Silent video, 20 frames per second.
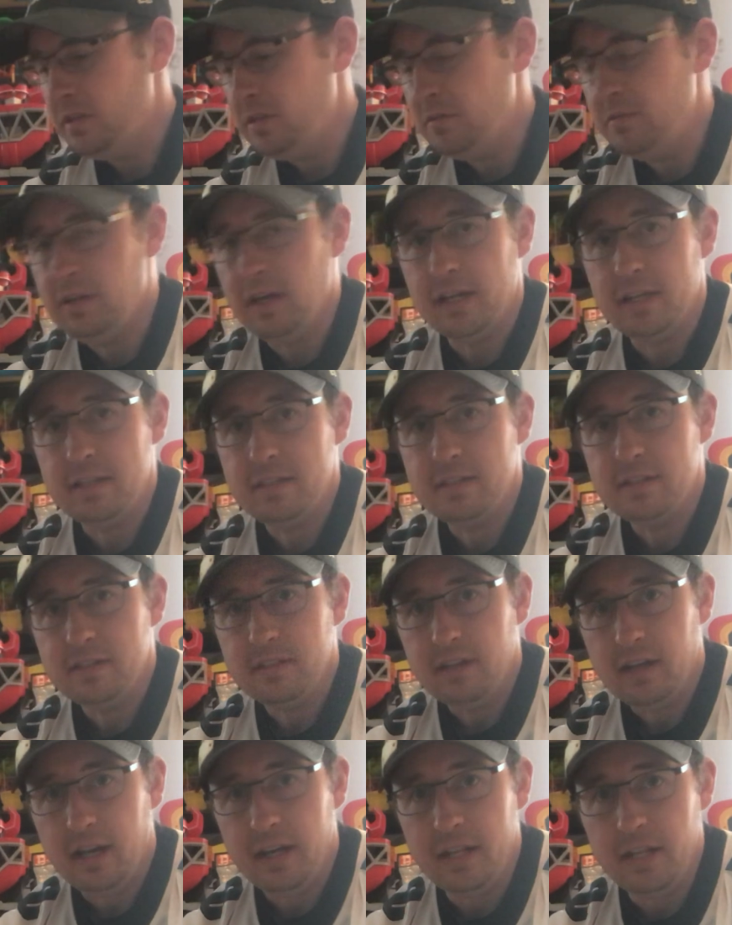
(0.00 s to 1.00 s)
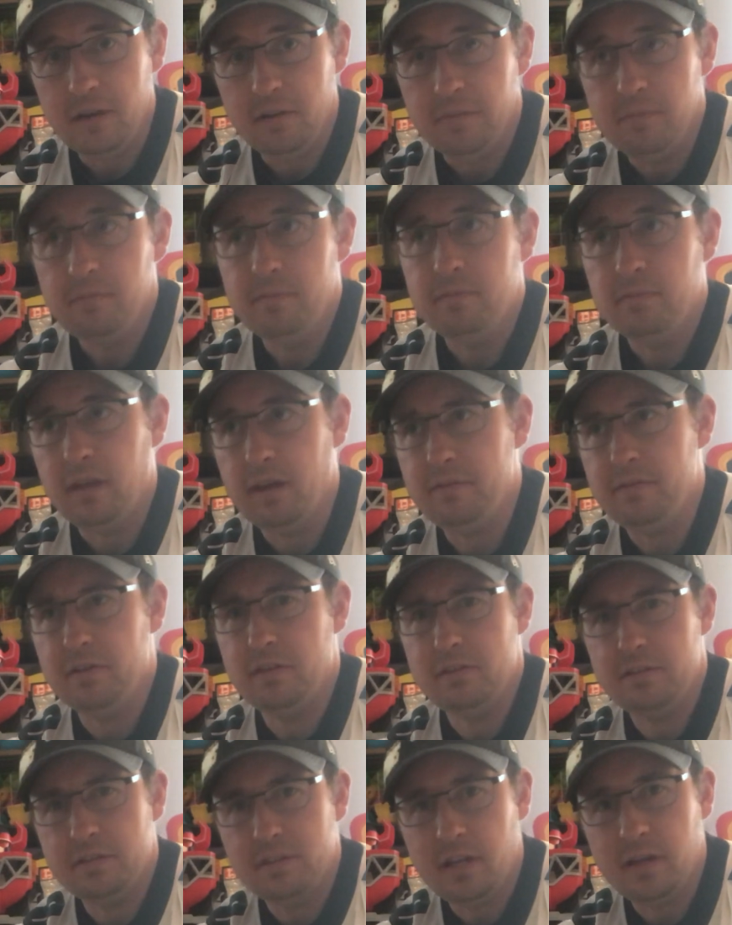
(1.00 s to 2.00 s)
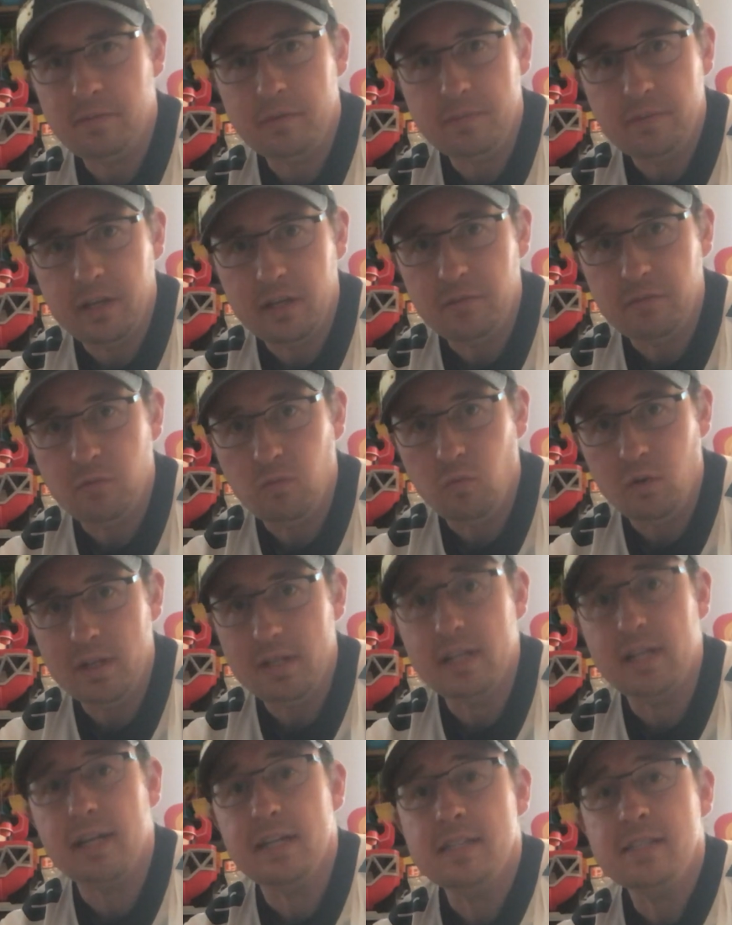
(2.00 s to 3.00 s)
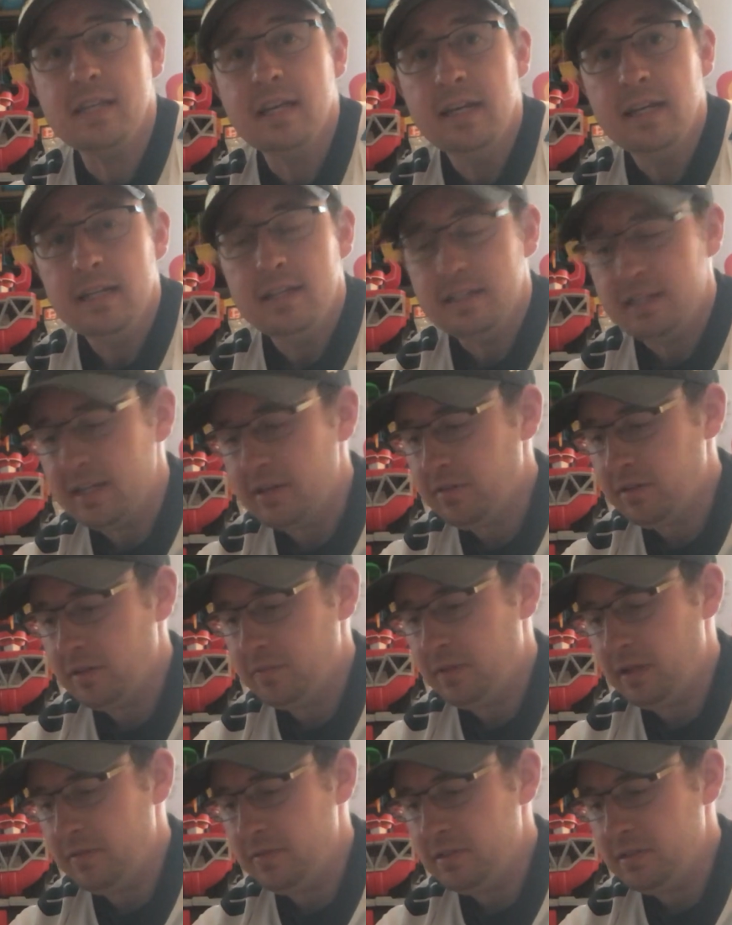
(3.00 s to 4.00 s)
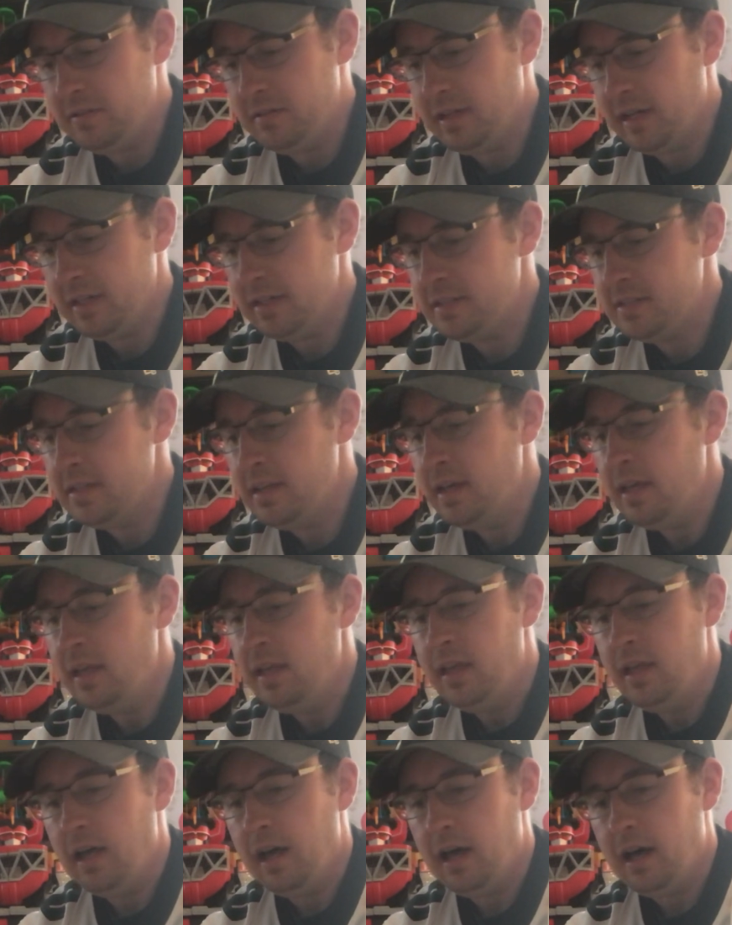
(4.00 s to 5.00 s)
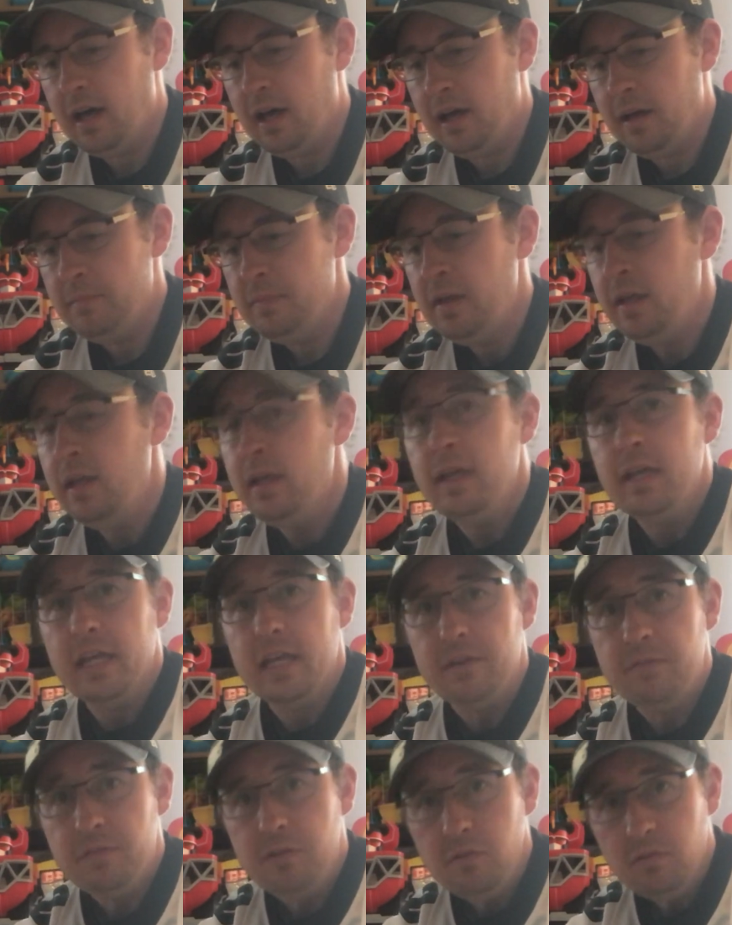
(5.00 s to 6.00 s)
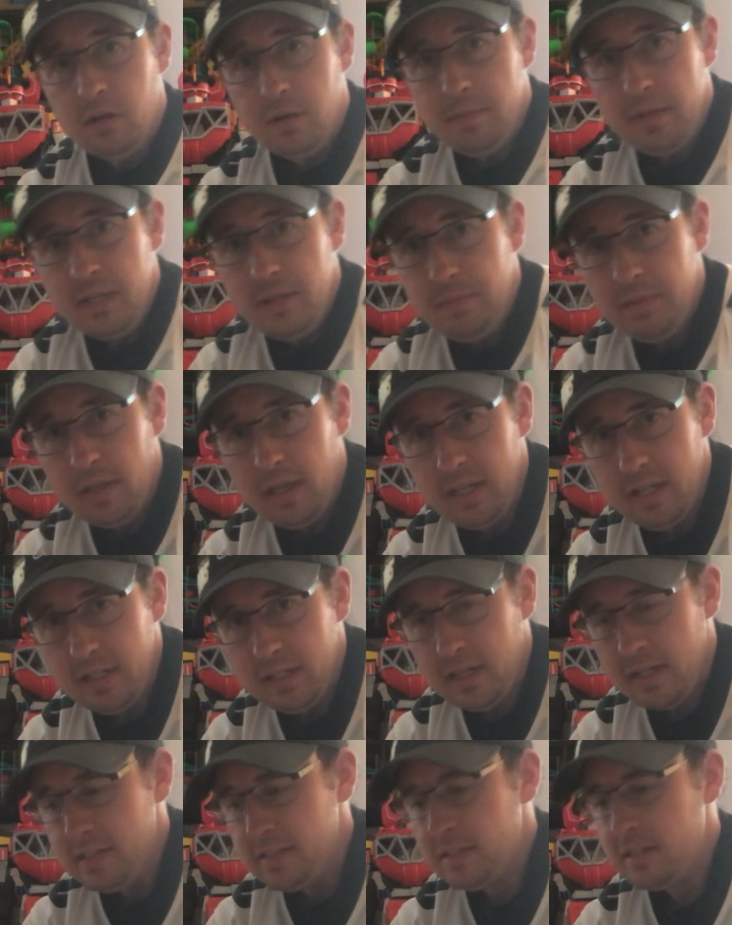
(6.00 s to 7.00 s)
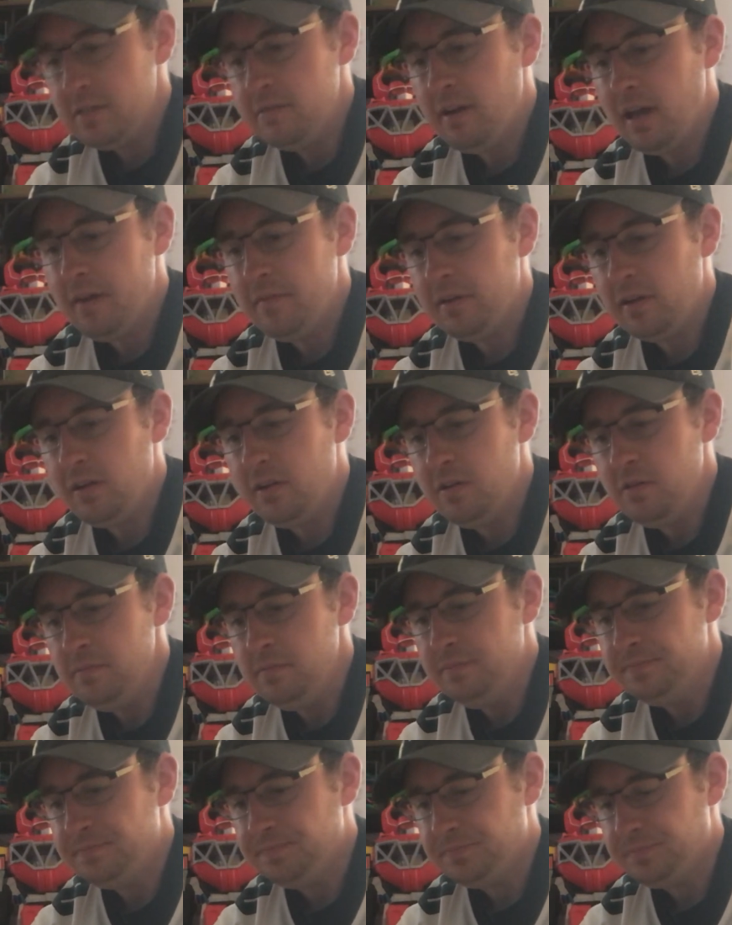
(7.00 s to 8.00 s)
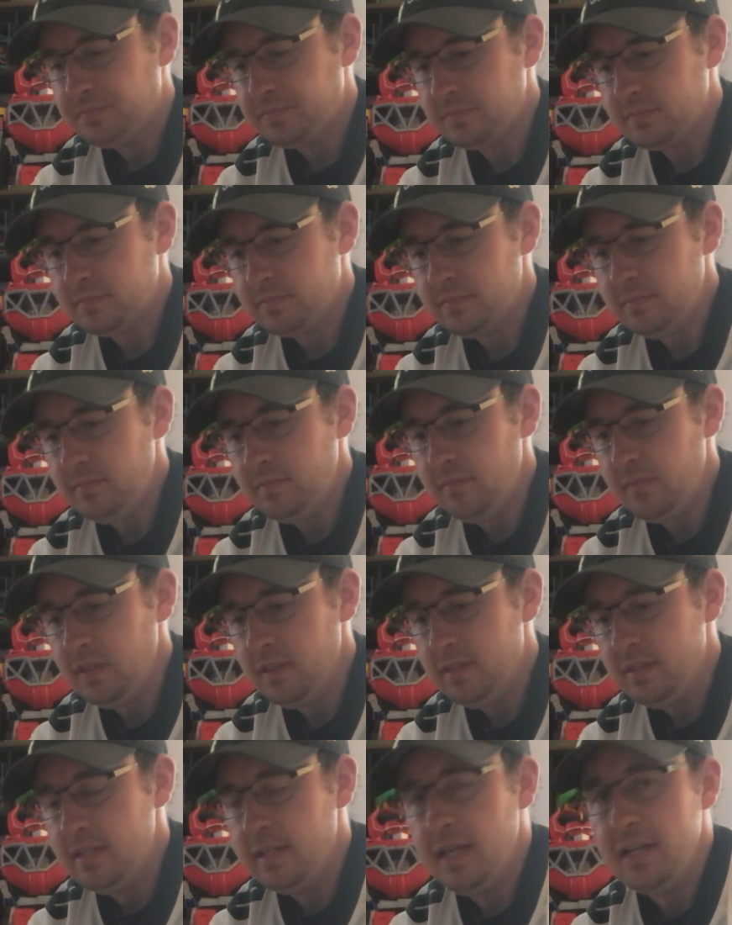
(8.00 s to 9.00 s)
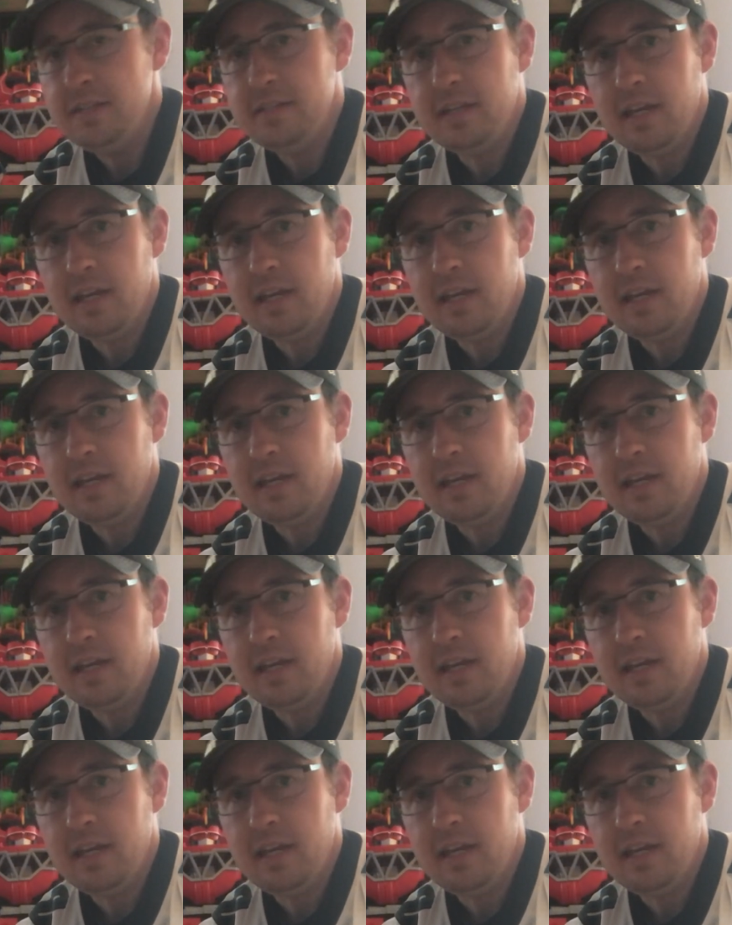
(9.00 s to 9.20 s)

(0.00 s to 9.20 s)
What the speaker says: 2 dice. I know, every other time we played with 1 dice. Today we're going to play with 2 dice. If you are manipulating dice that you have at home, today's